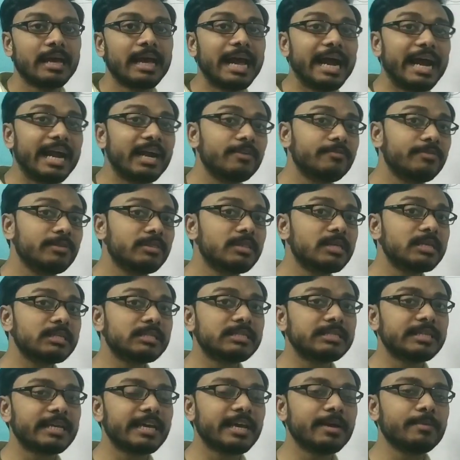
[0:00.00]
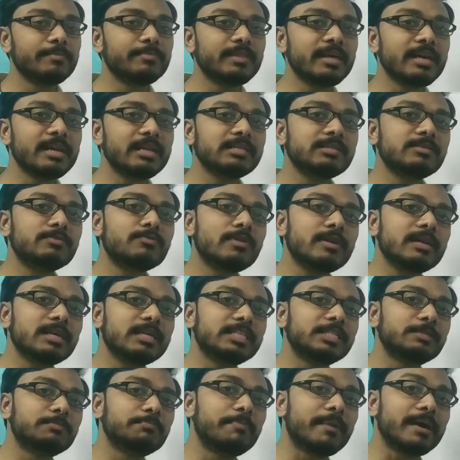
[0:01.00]
And with the same, there is one
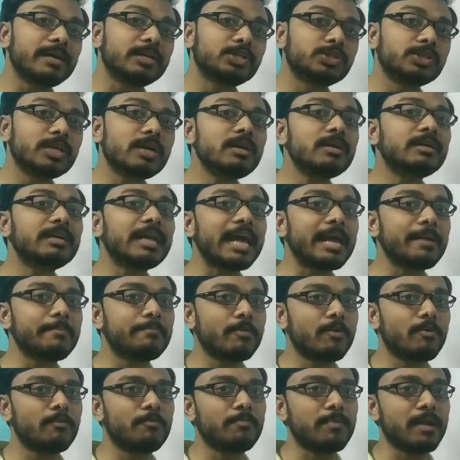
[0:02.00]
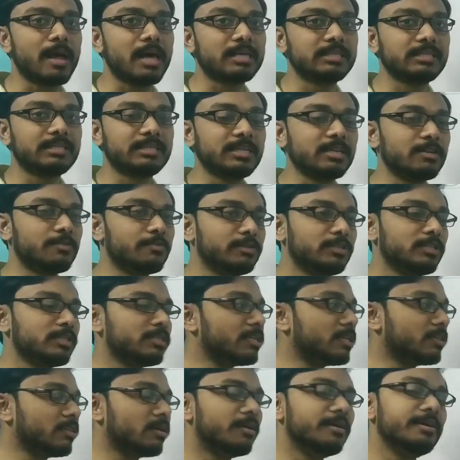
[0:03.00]
special type of plastic, which is
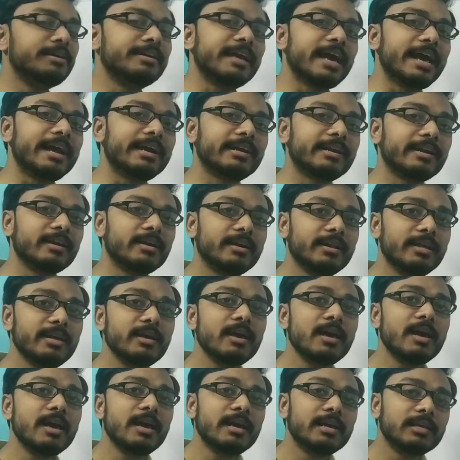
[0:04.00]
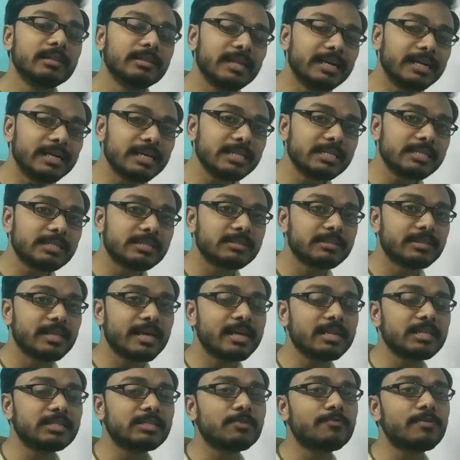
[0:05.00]
the third category. That is,
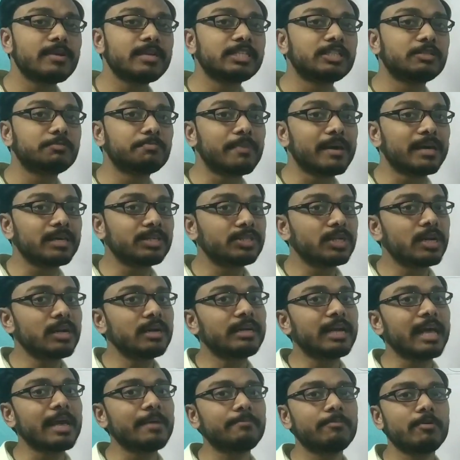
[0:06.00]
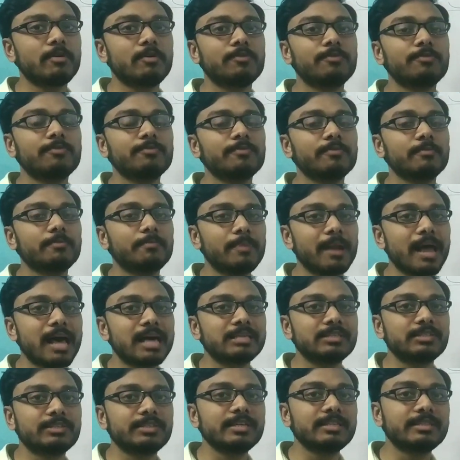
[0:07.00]
there is one special type of
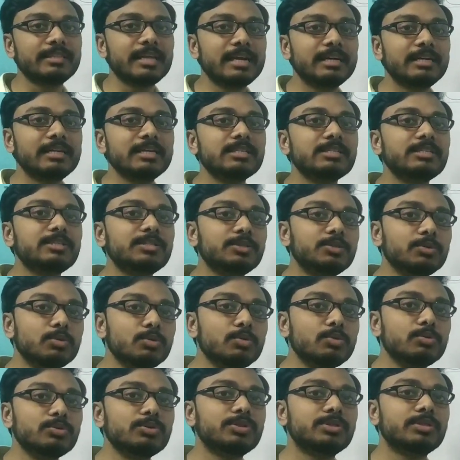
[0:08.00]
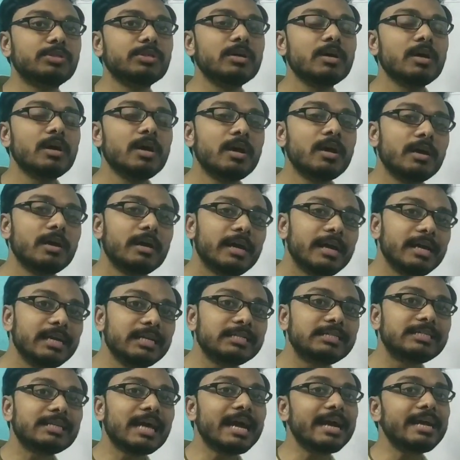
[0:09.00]
plastic that is used
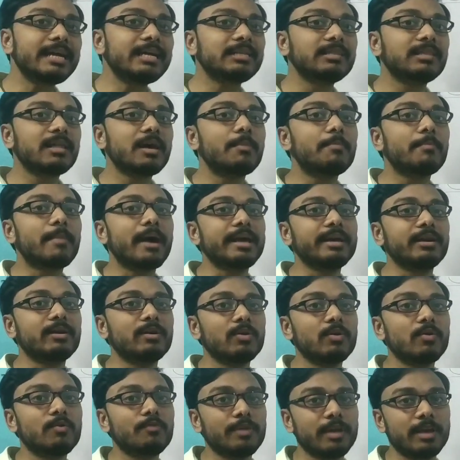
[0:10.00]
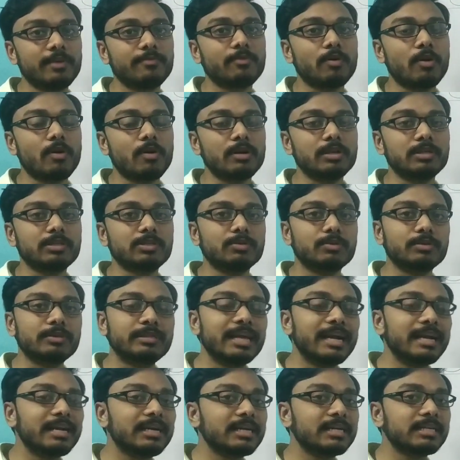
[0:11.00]
inside the microwave also,
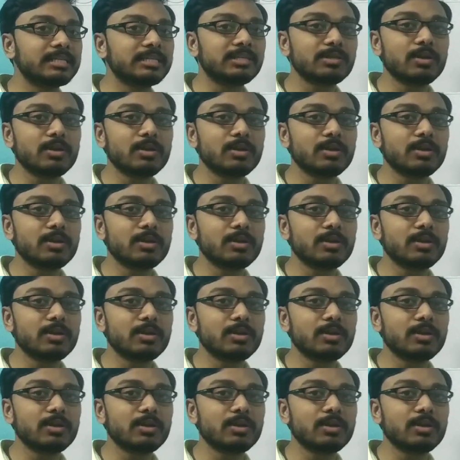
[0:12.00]
that does